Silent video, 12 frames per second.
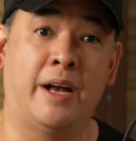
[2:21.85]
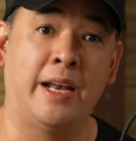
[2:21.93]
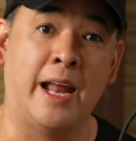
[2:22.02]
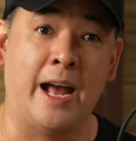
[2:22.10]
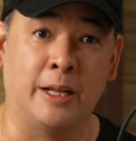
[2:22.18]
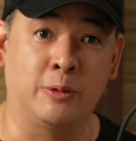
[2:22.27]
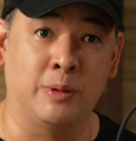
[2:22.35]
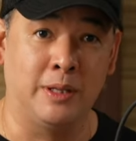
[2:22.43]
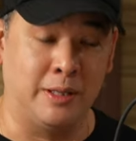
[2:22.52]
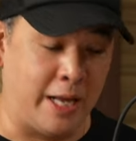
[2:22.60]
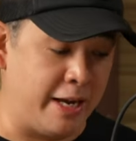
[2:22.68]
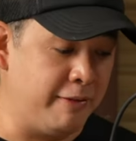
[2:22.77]
an actual
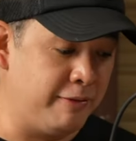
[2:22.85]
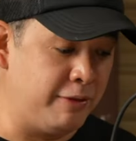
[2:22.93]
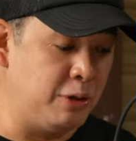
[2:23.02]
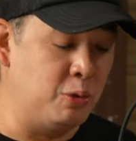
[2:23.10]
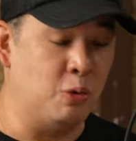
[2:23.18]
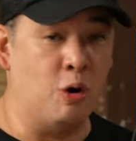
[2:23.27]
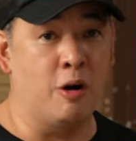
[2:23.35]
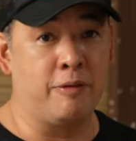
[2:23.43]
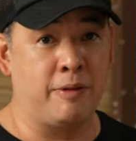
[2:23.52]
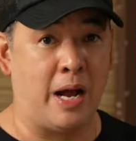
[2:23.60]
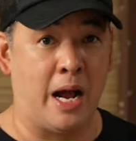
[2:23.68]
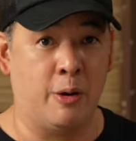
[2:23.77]
live view
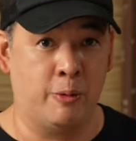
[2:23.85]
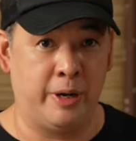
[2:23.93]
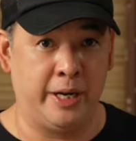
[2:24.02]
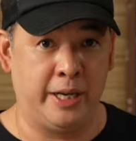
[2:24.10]
of our